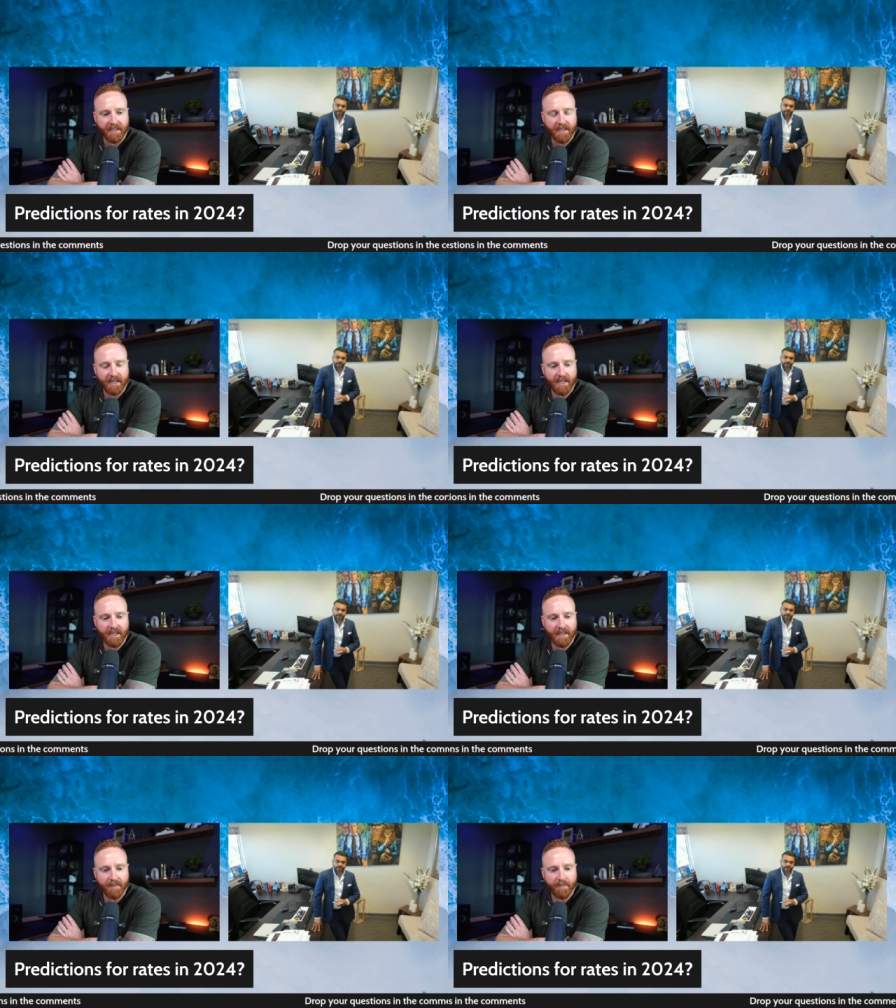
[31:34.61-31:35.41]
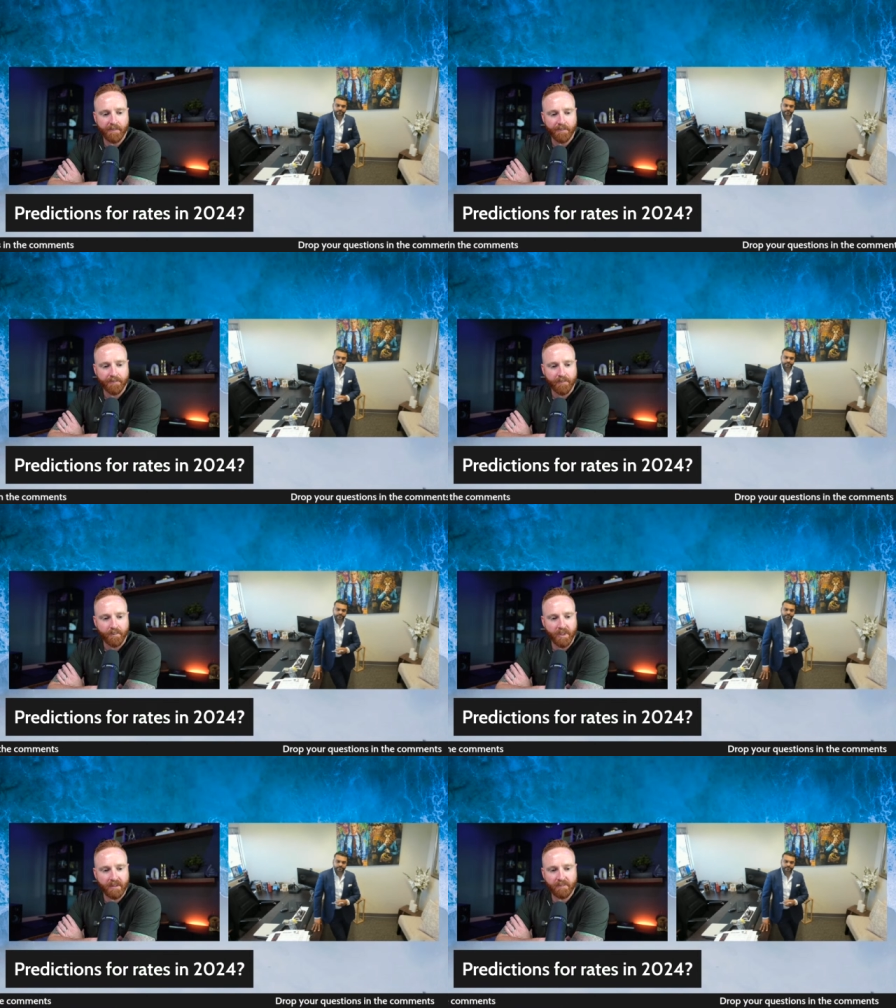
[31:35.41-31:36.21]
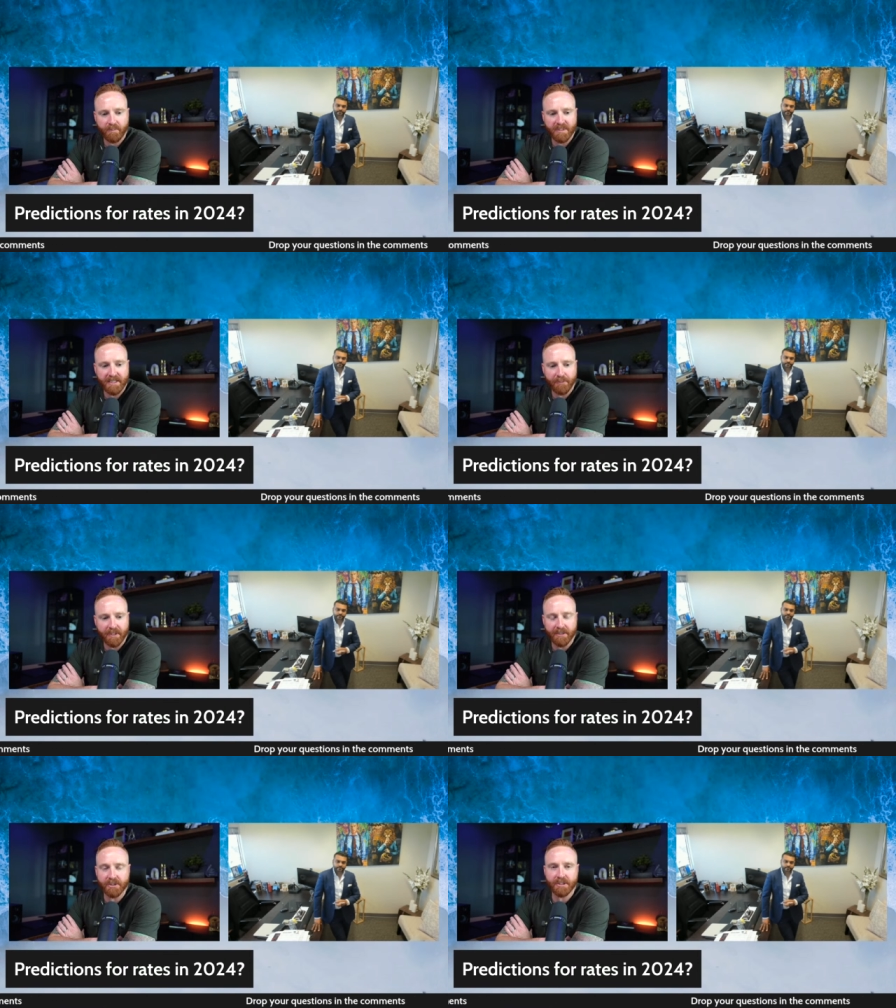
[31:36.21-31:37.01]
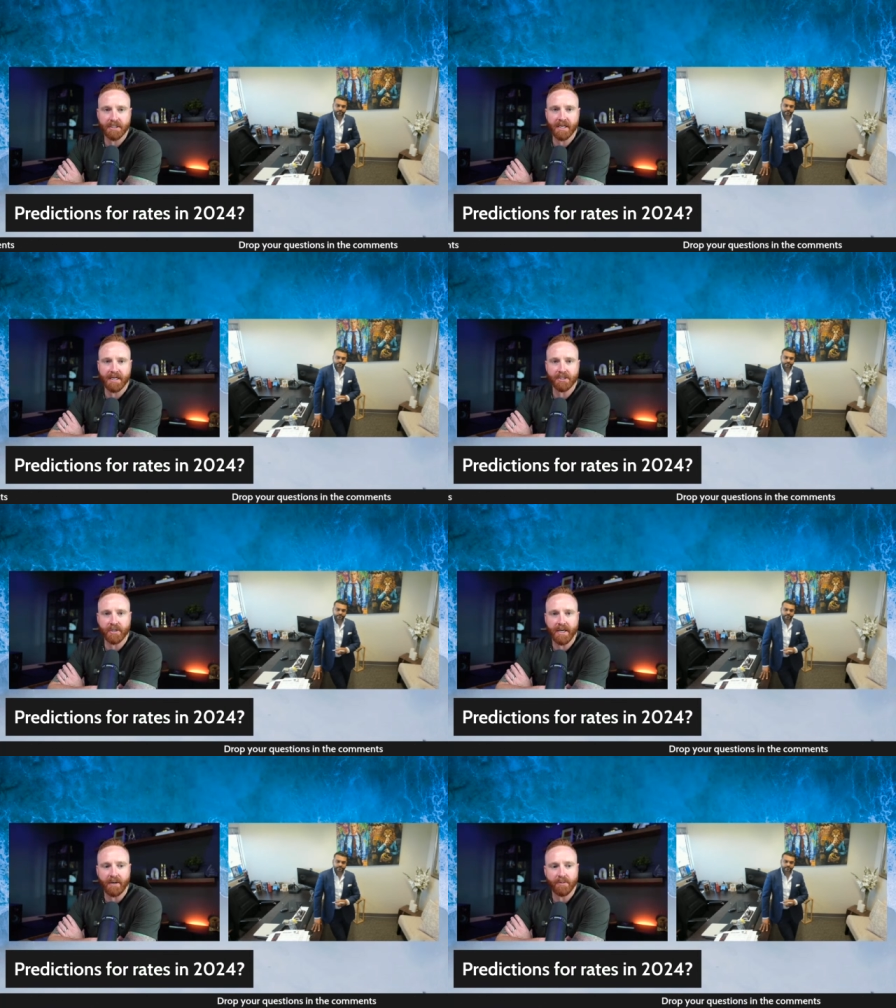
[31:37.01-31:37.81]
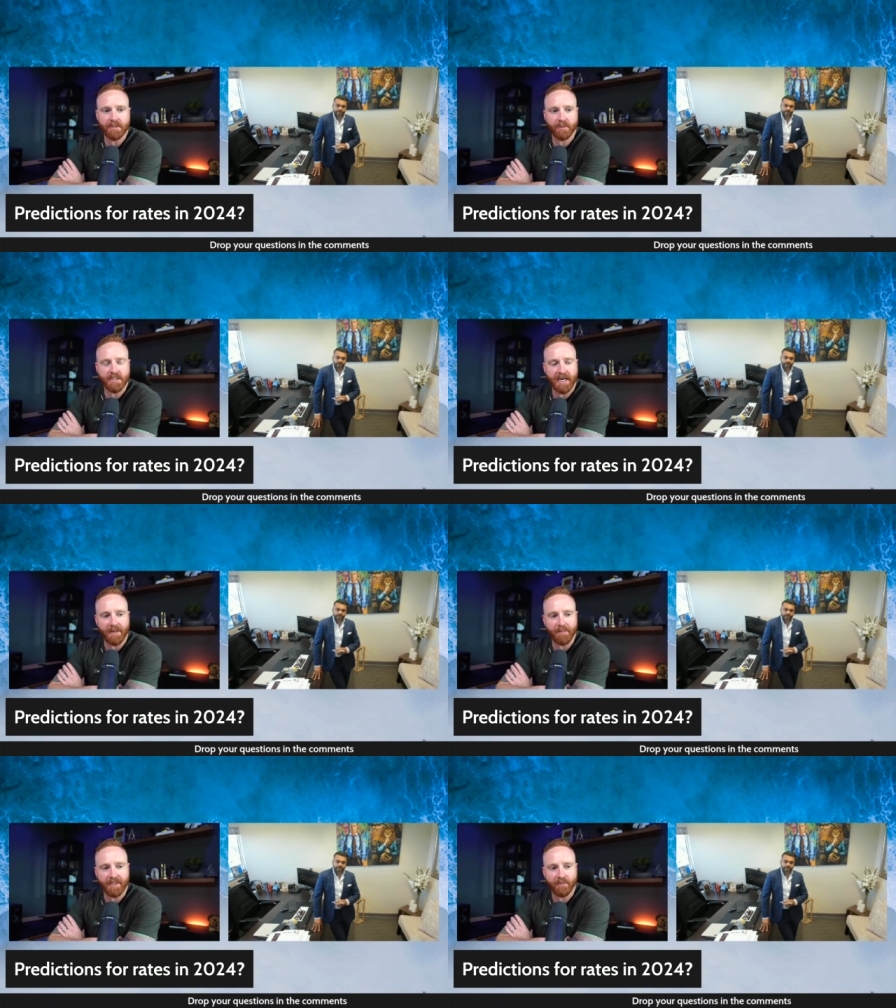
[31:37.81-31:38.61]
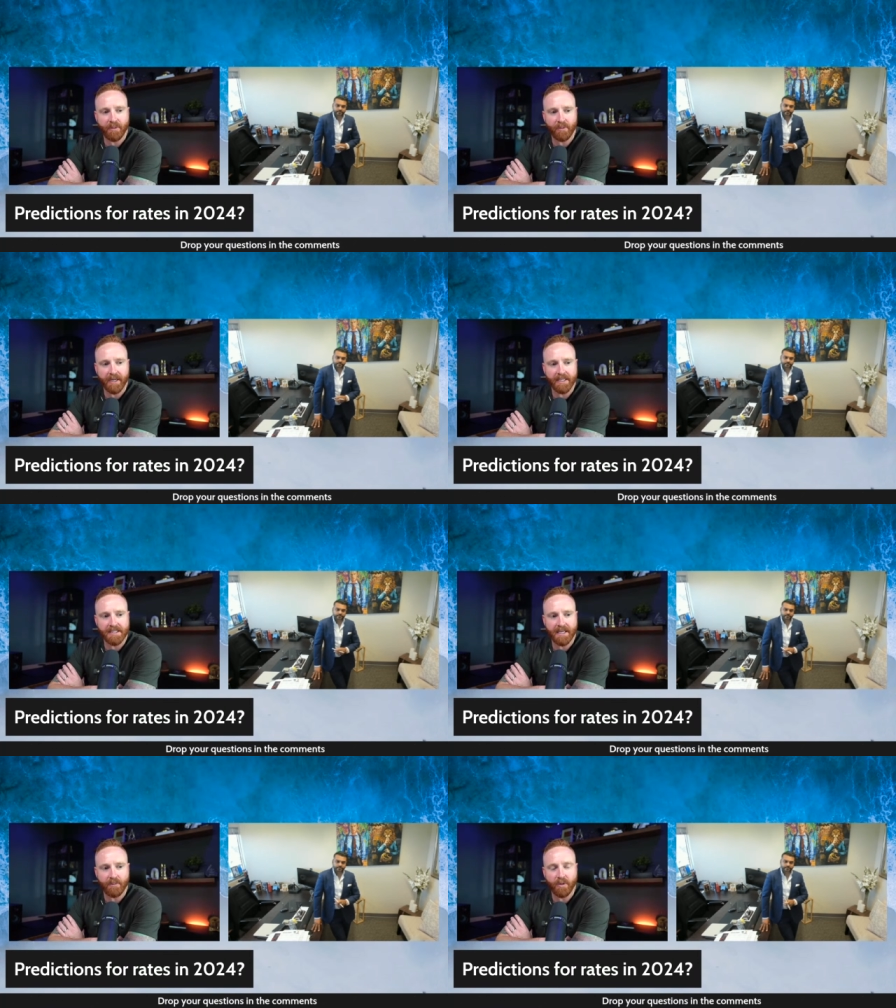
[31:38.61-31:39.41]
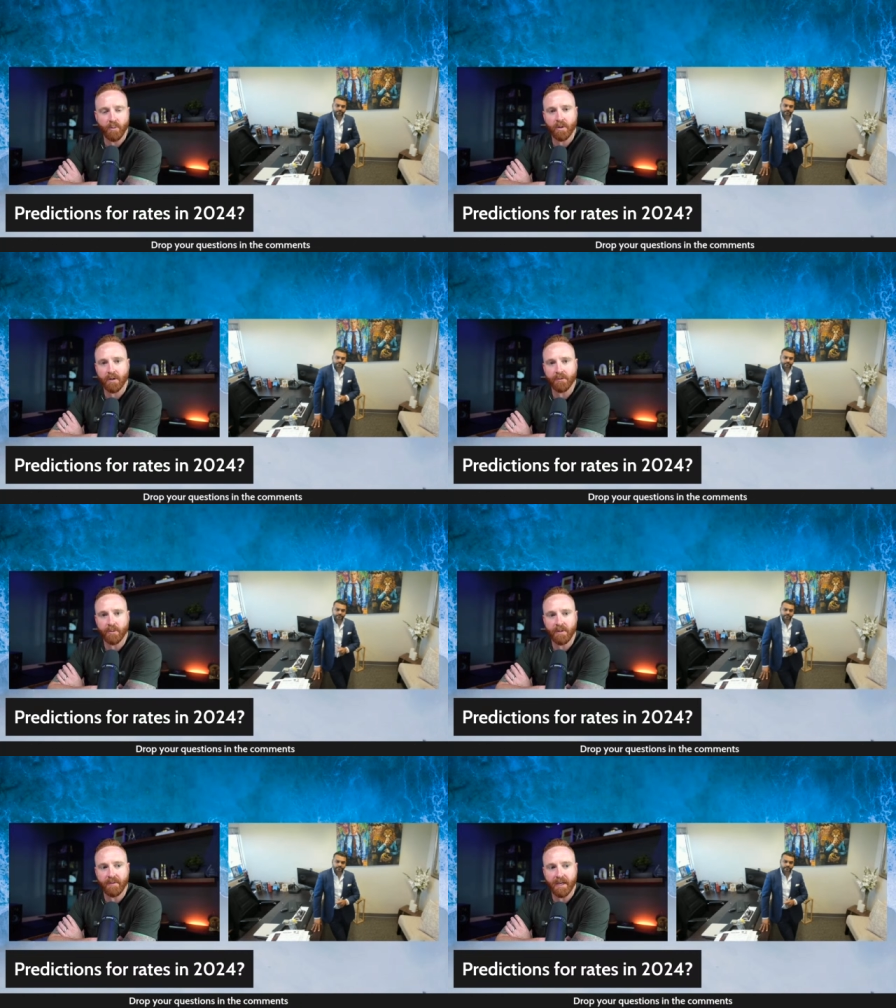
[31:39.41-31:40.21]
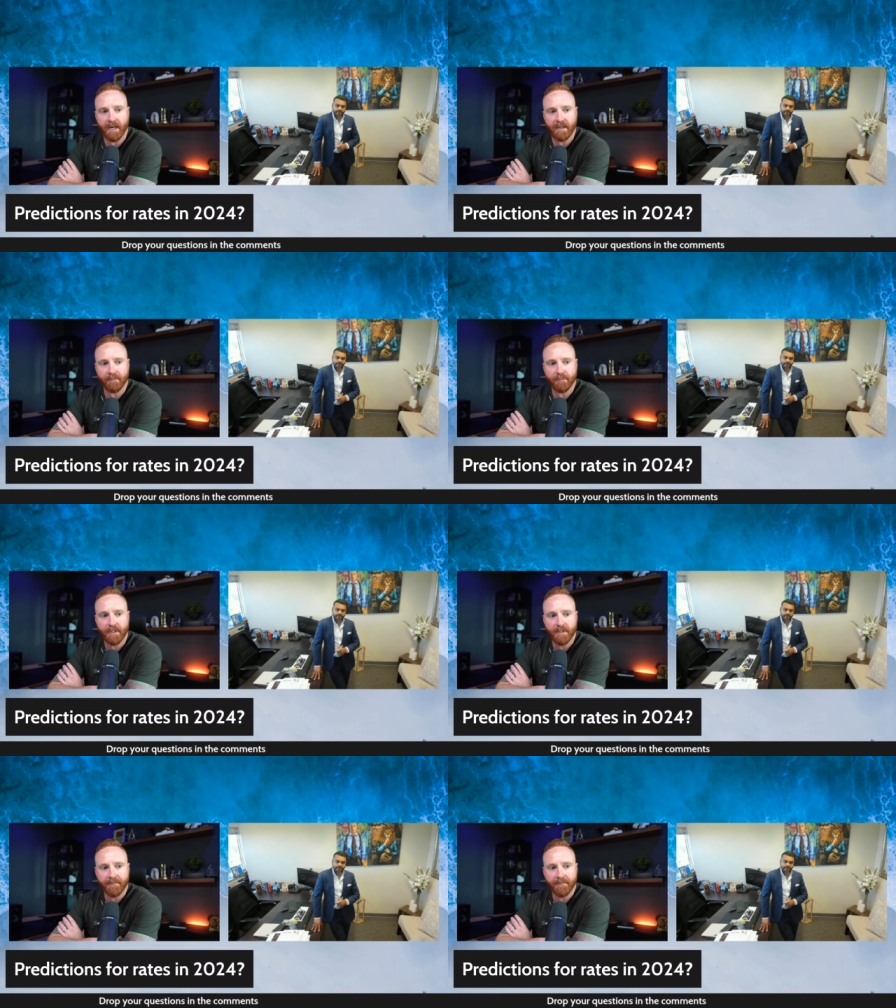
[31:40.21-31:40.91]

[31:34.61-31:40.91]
Um, but but definitely interesting to kind of track with what's happening with rates and what we're all doing to kind of